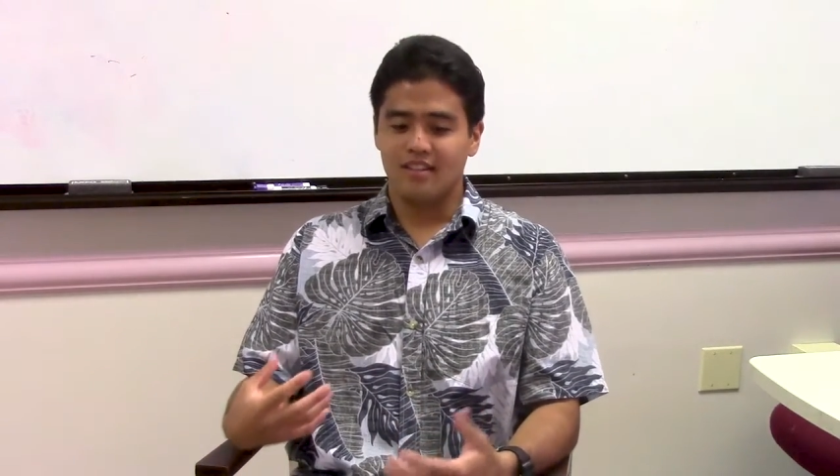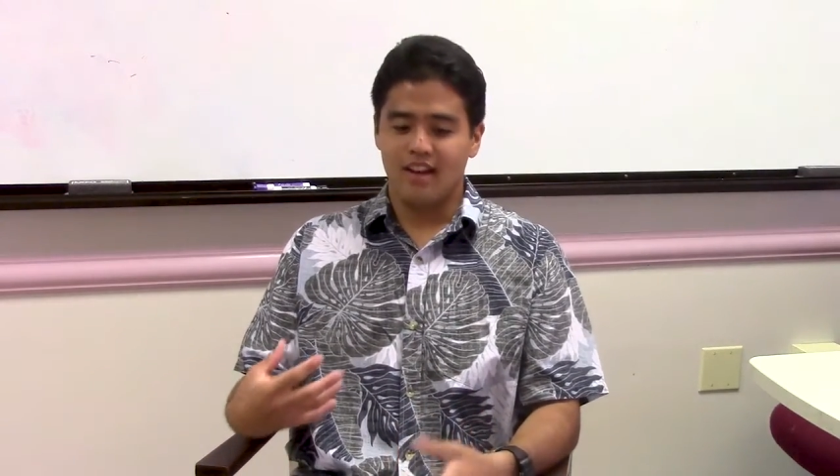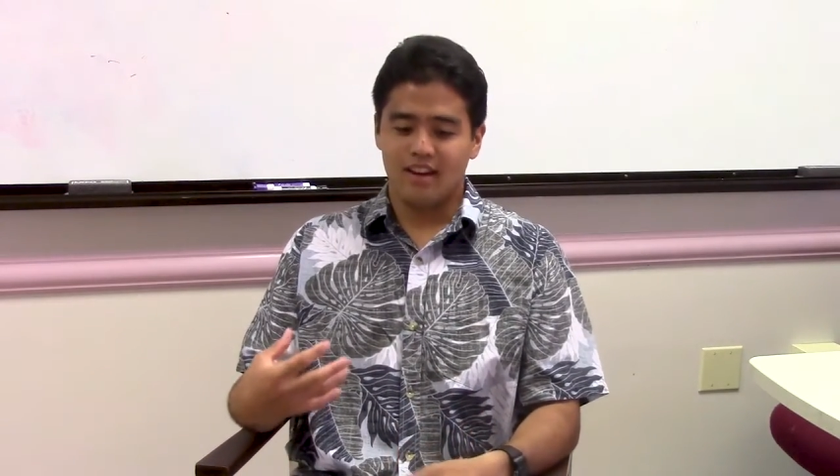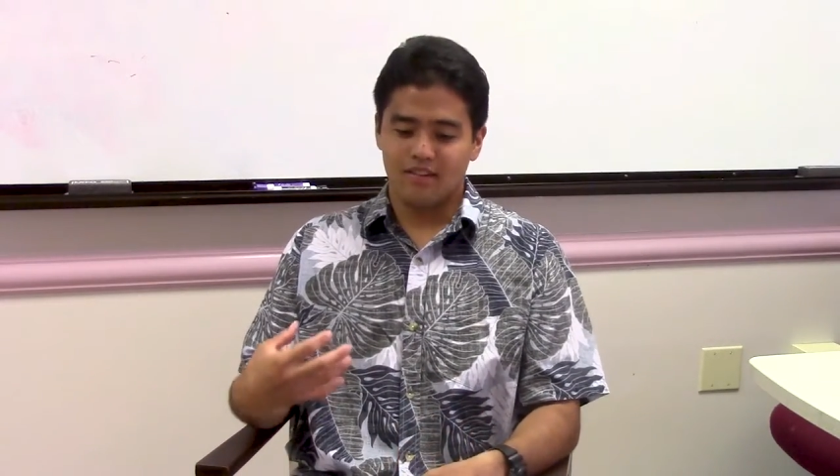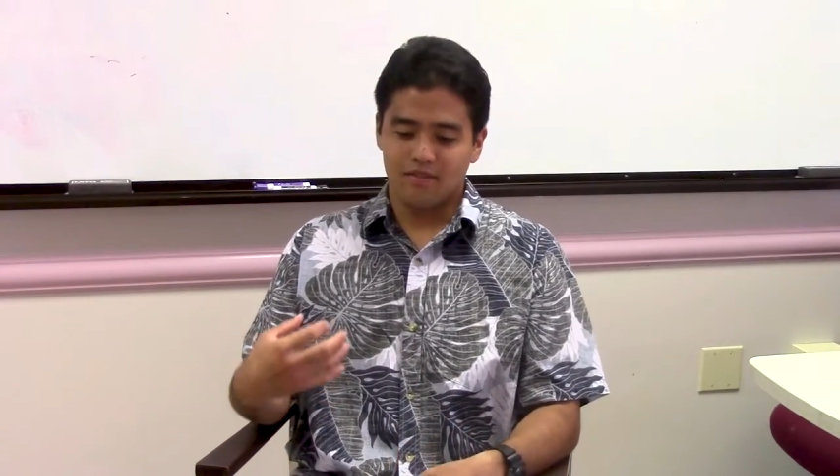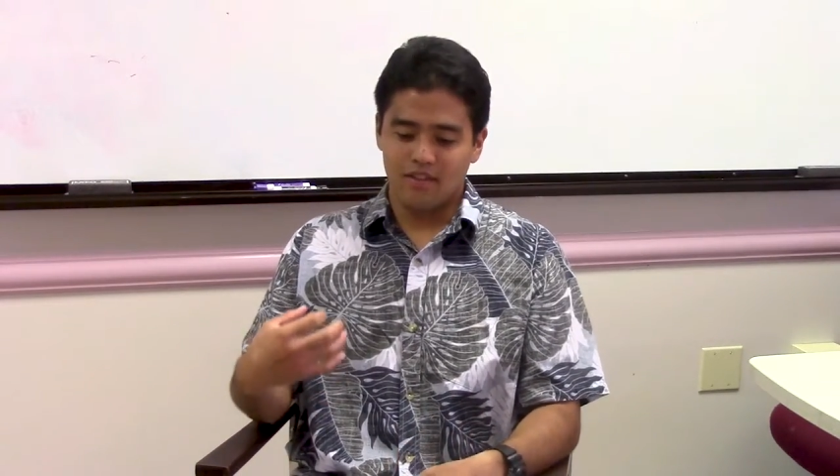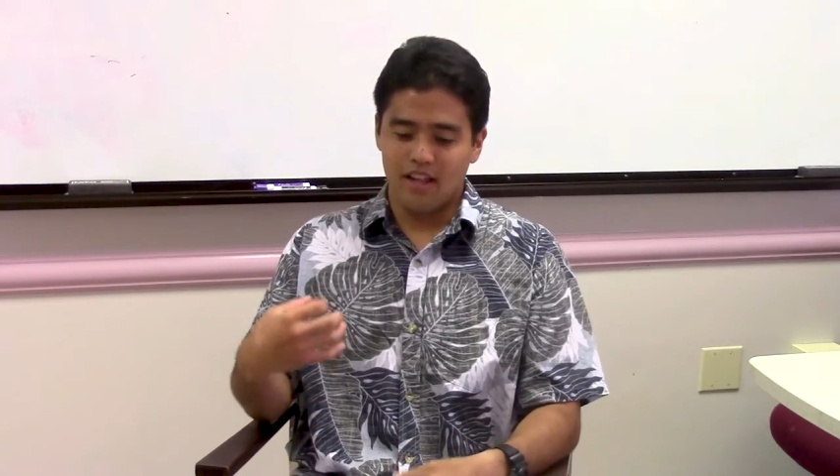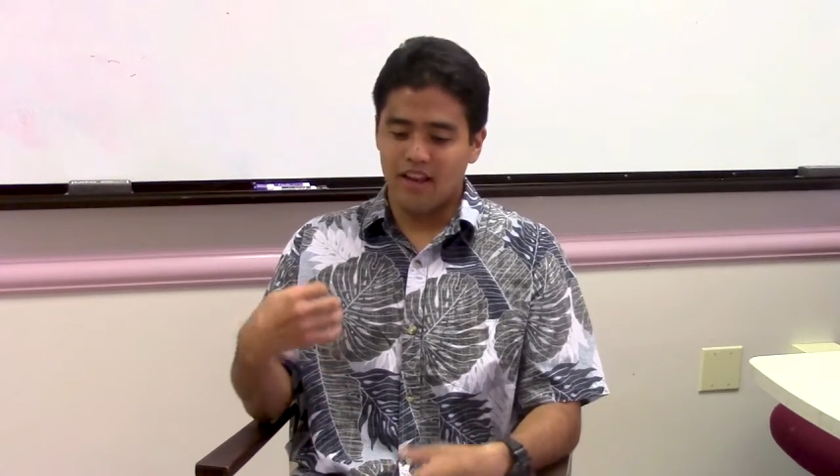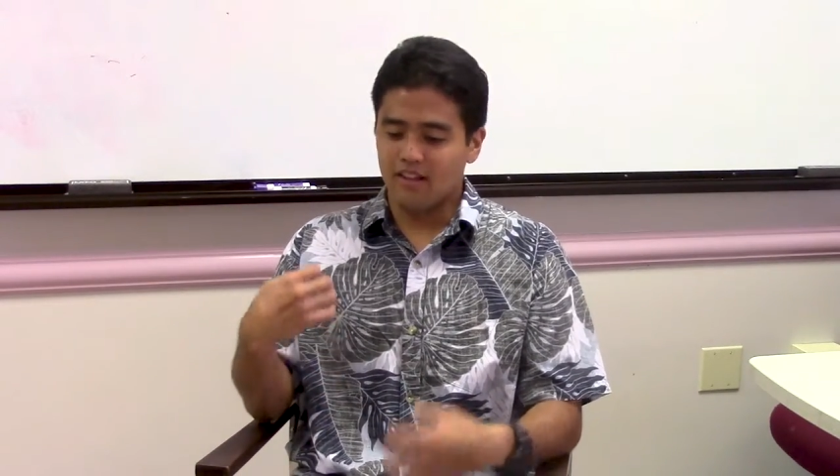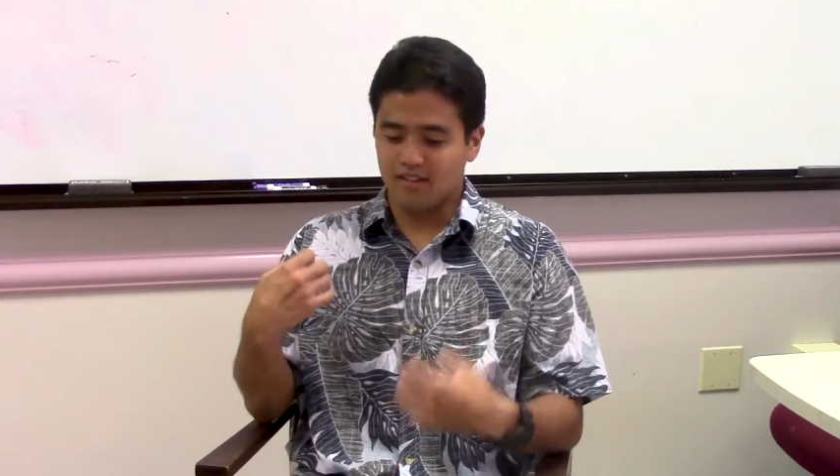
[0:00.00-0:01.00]
like
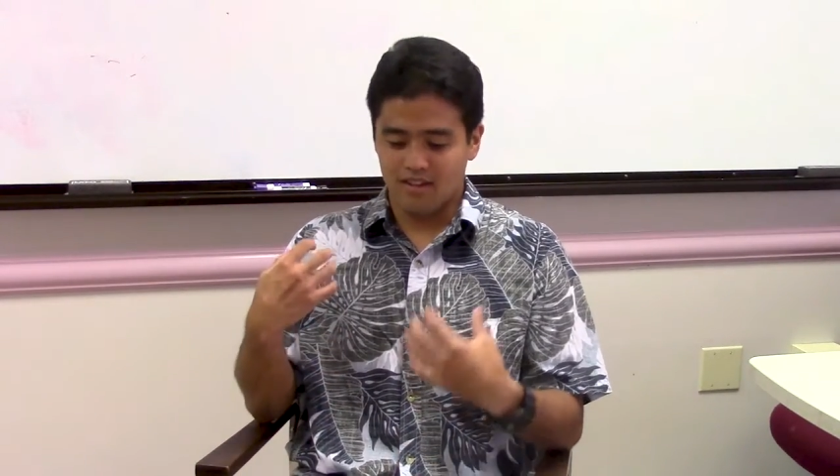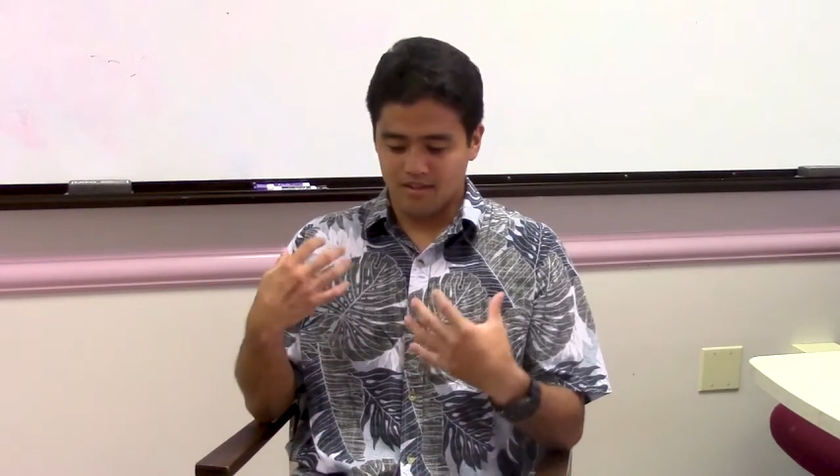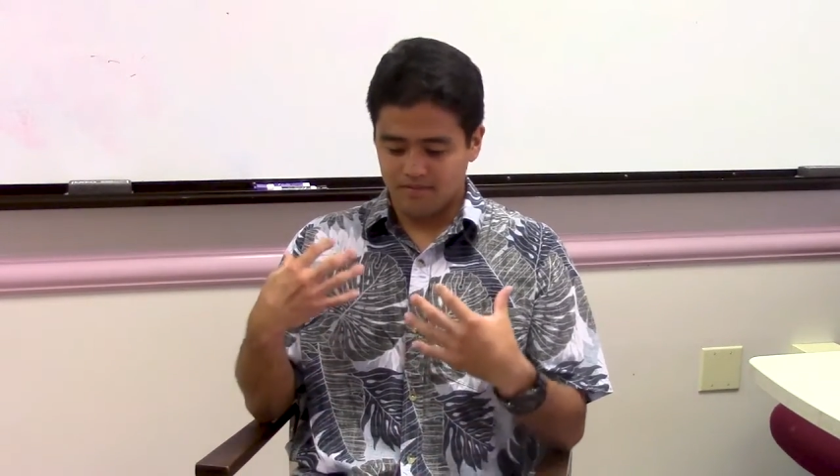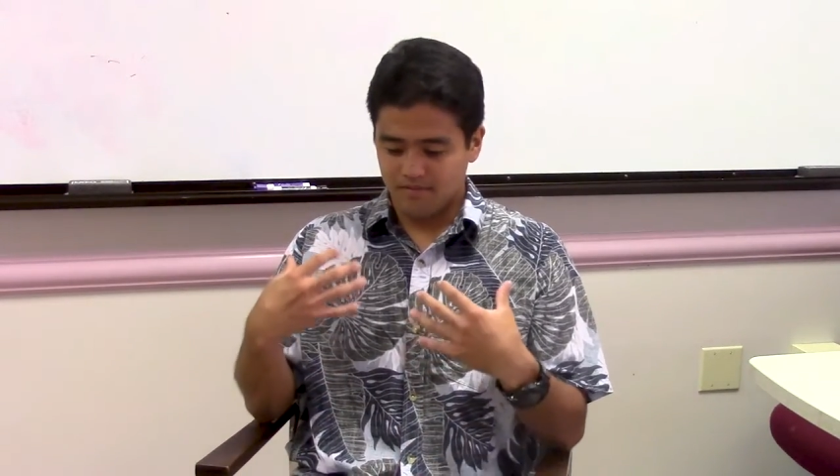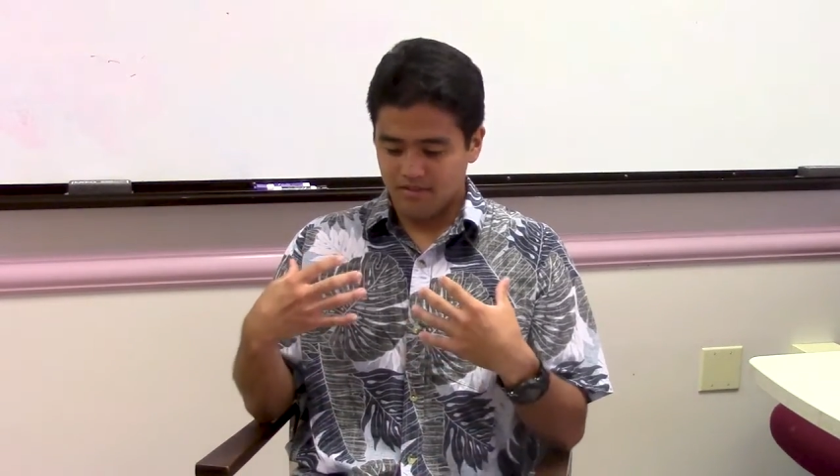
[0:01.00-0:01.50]
letting or